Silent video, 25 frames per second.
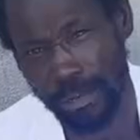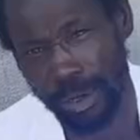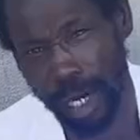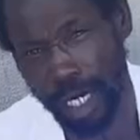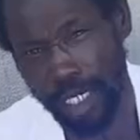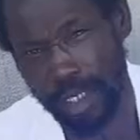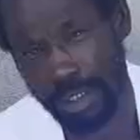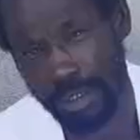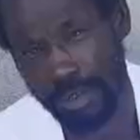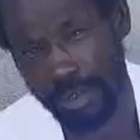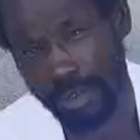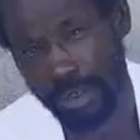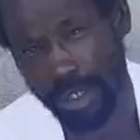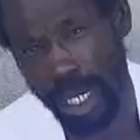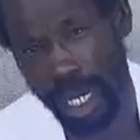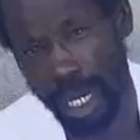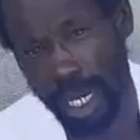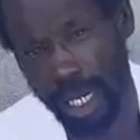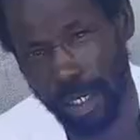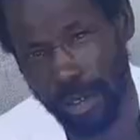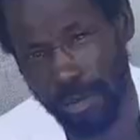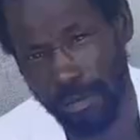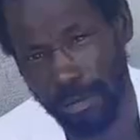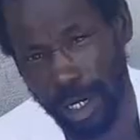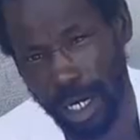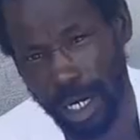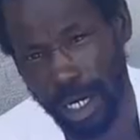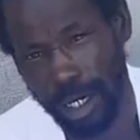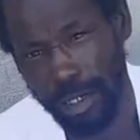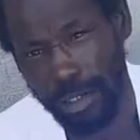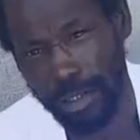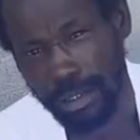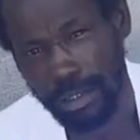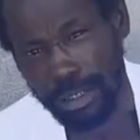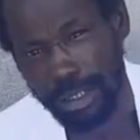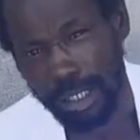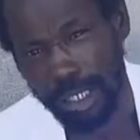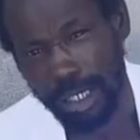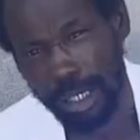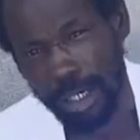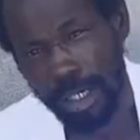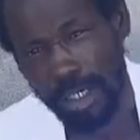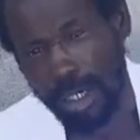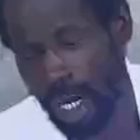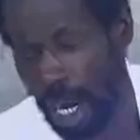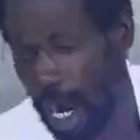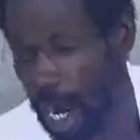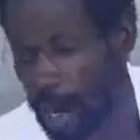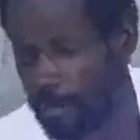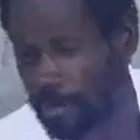watch who you hang around.
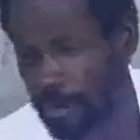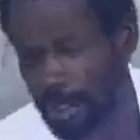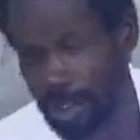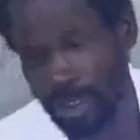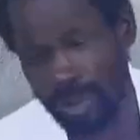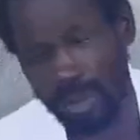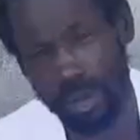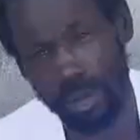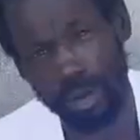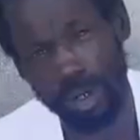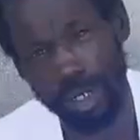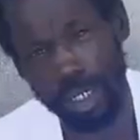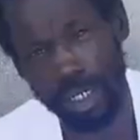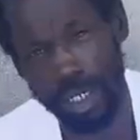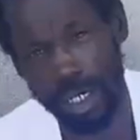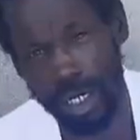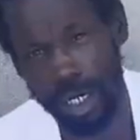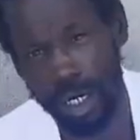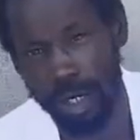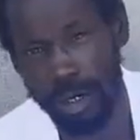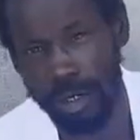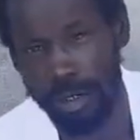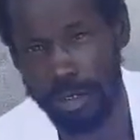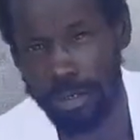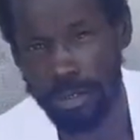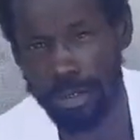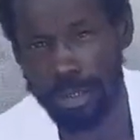Right. I was doing good,